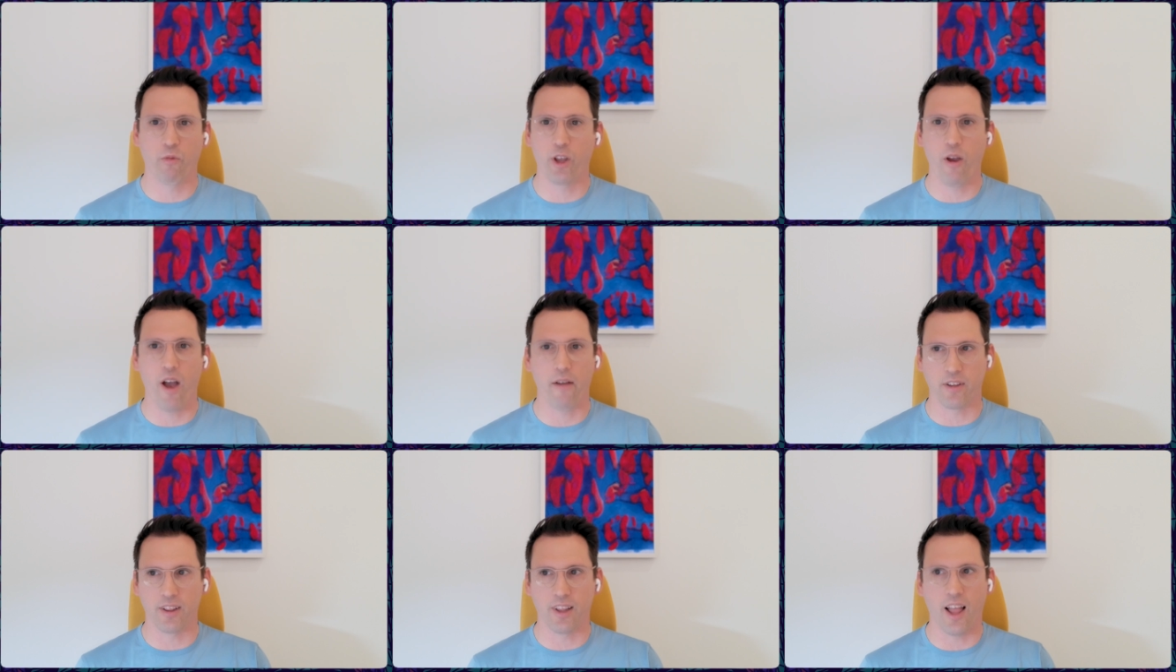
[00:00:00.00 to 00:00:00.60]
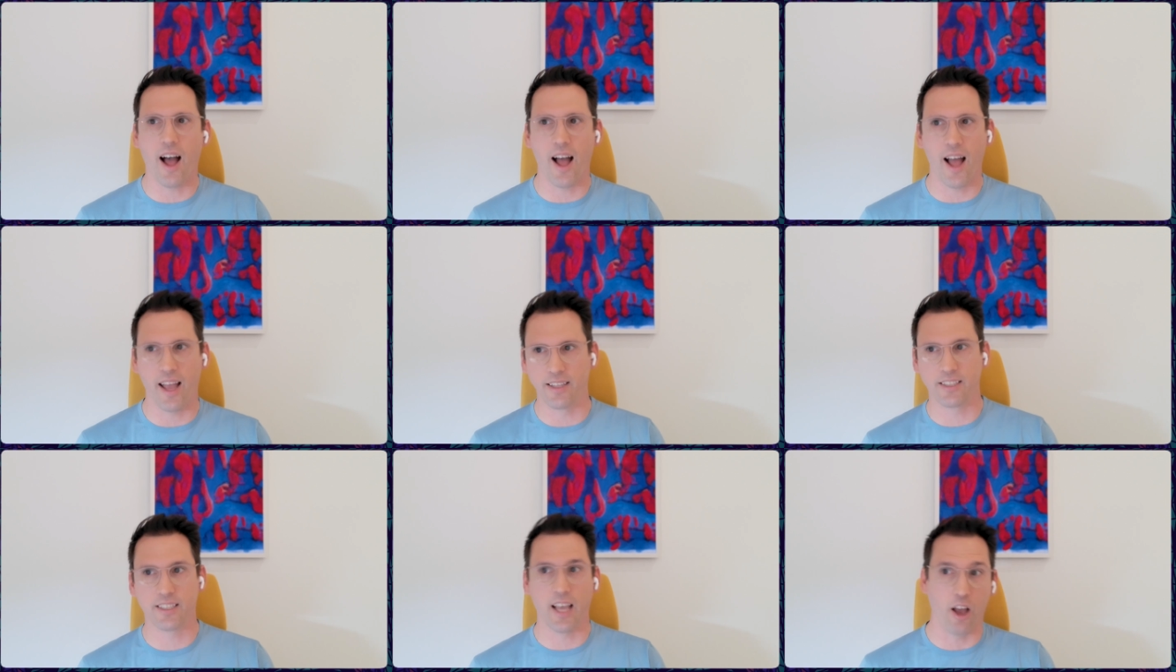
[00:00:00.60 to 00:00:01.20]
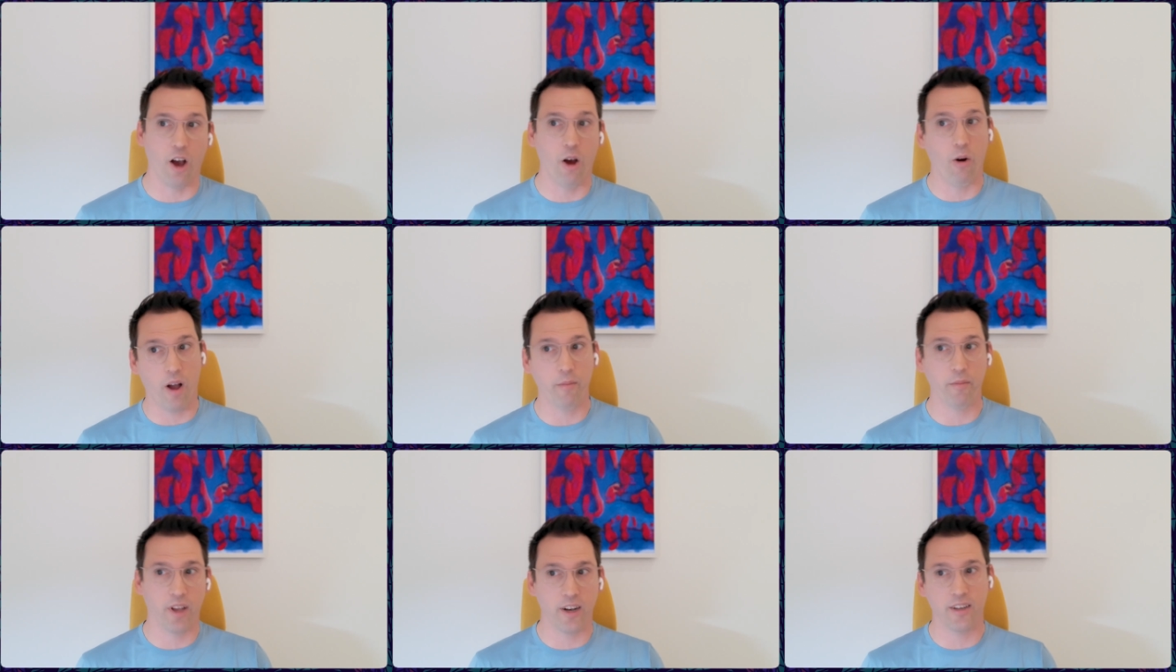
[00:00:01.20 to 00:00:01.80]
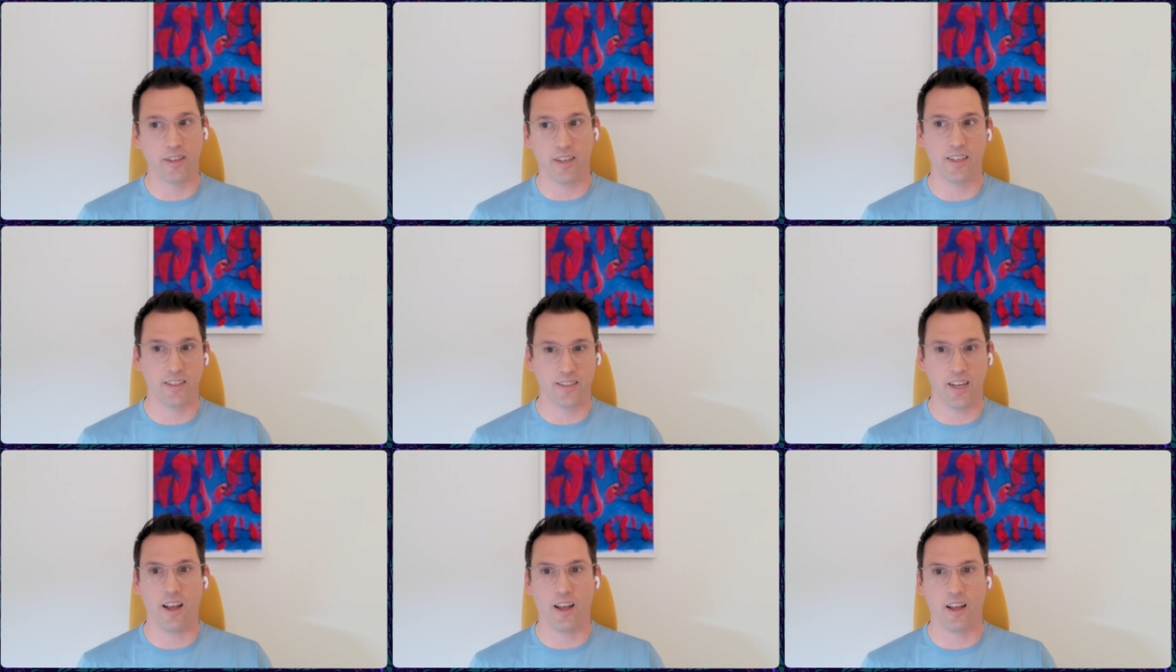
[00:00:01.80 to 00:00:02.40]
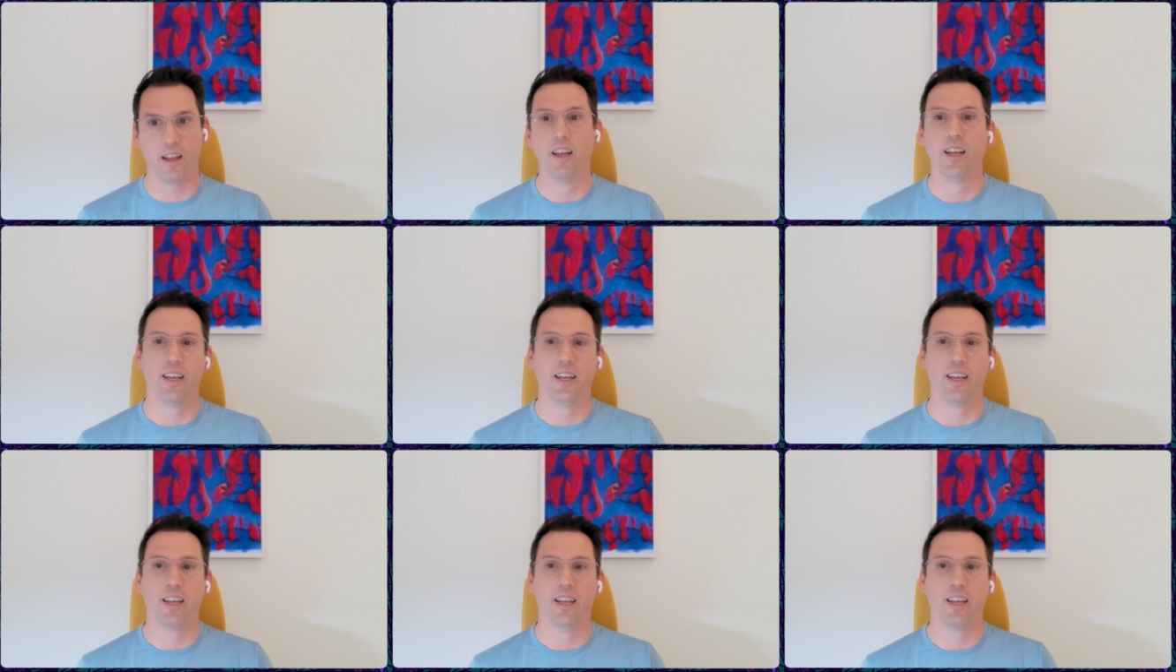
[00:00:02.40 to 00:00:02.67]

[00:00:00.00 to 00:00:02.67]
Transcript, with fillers: where you have to lie and say, oh, I'm going to da-da-da.